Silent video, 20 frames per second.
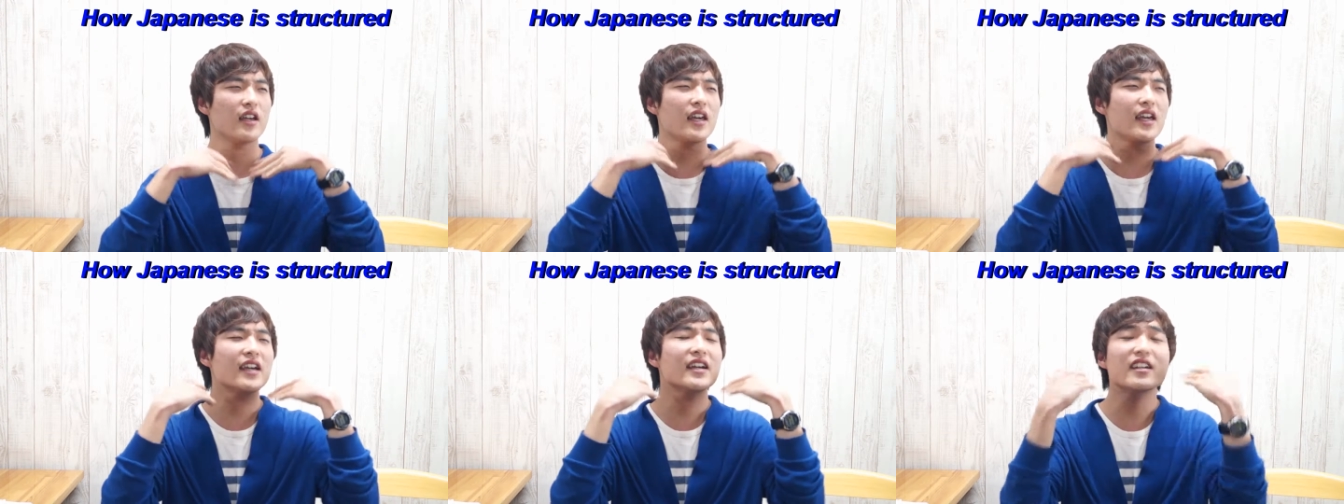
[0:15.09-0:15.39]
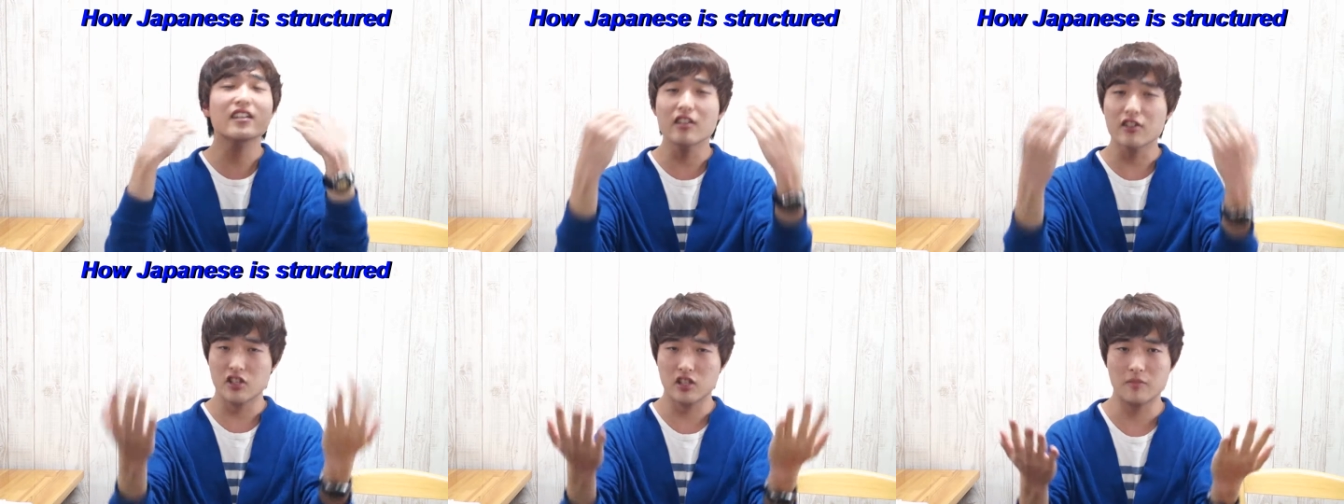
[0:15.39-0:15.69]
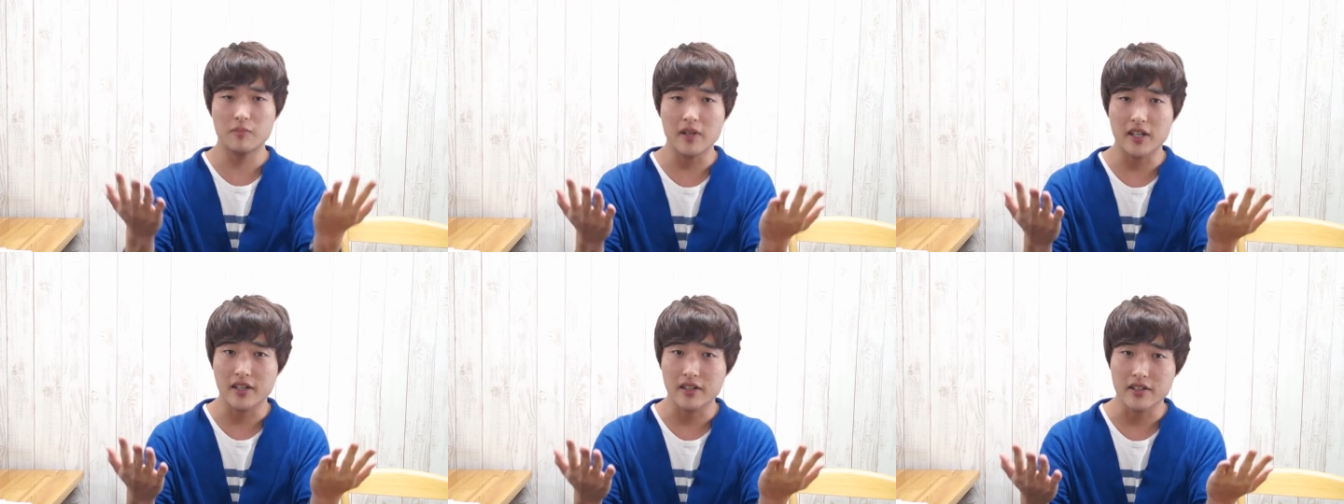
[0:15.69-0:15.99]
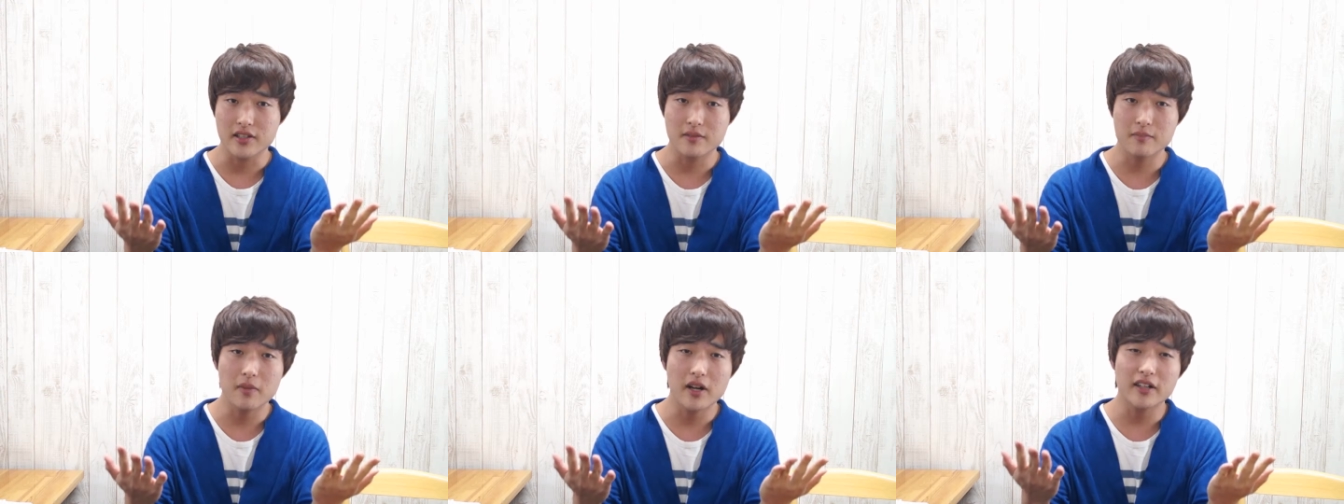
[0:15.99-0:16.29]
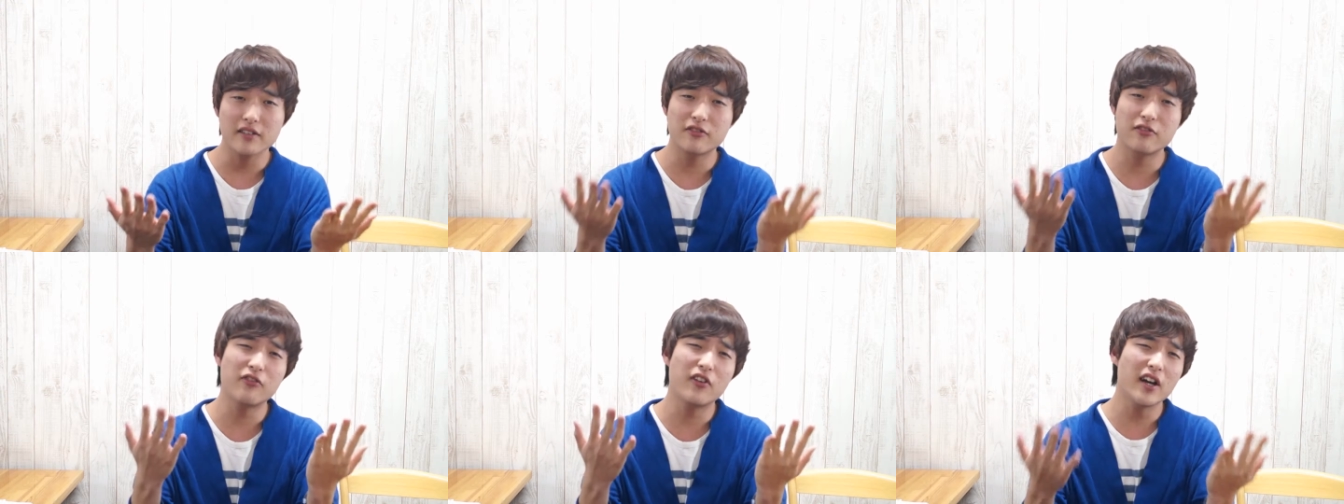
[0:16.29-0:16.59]
English speakers
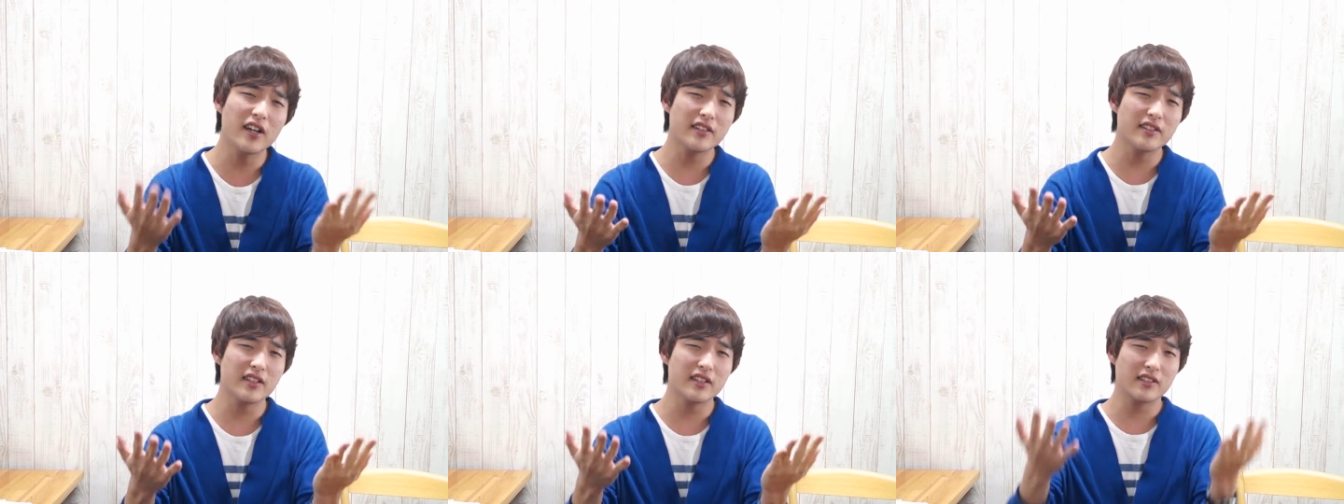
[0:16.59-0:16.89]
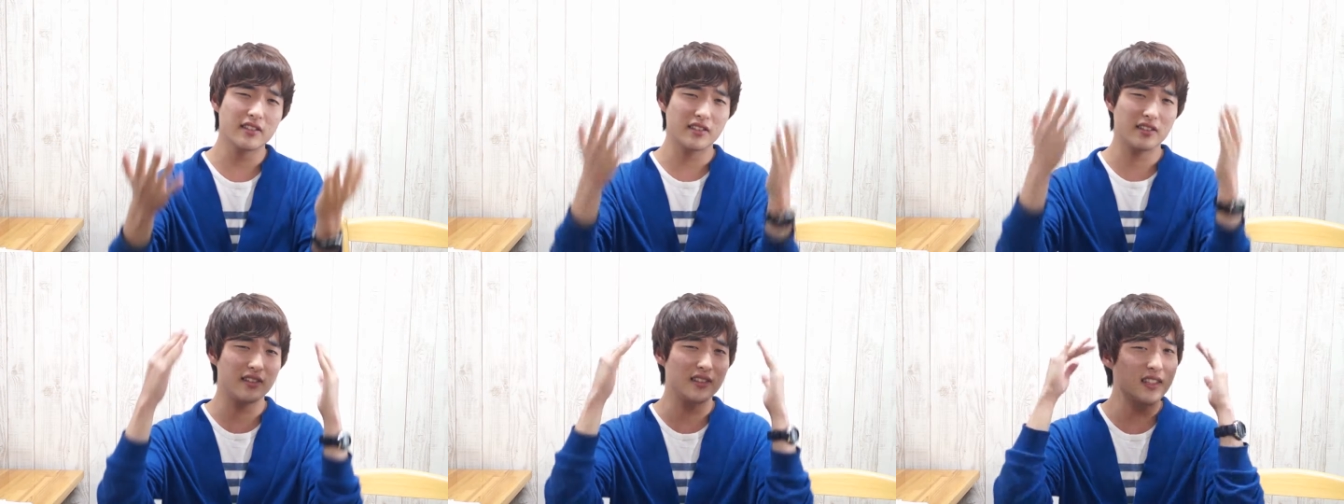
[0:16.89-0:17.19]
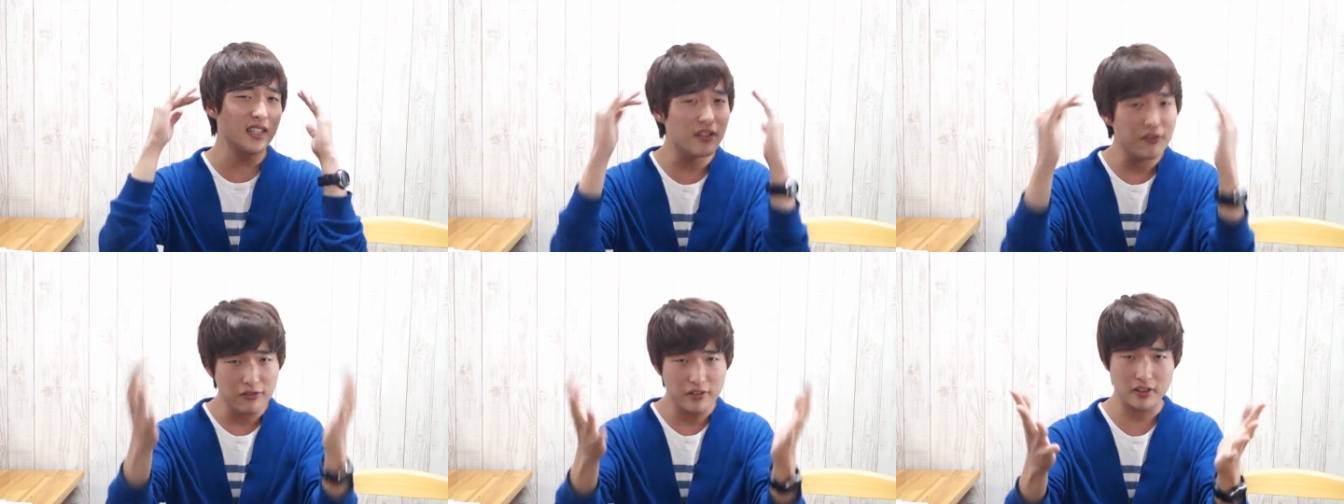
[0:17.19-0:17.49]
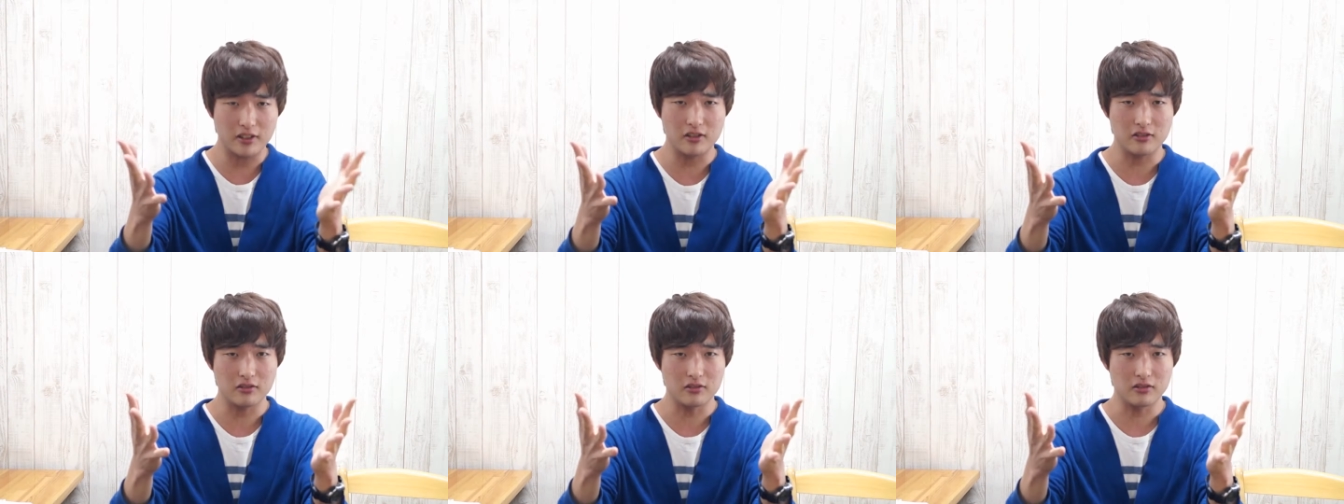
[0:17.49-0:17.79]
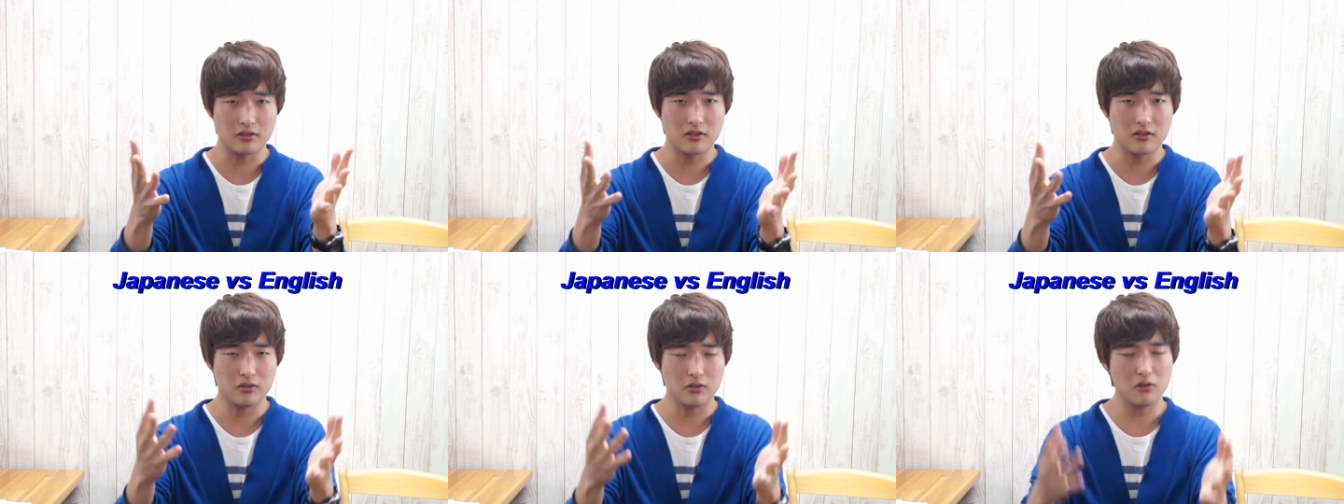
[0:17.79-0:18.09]
might find it
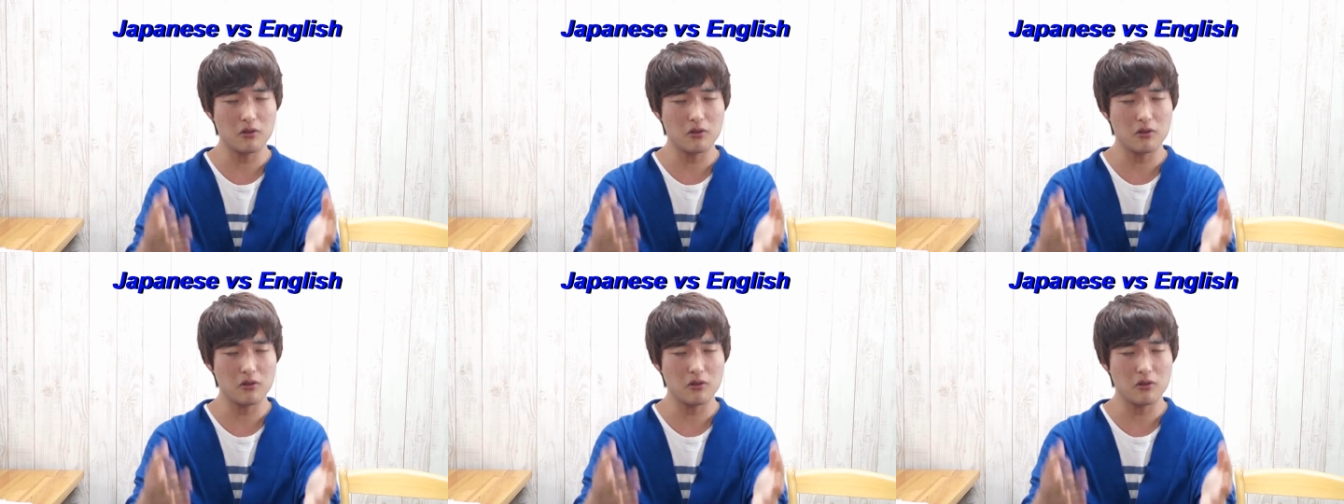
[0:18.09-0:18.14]
difficult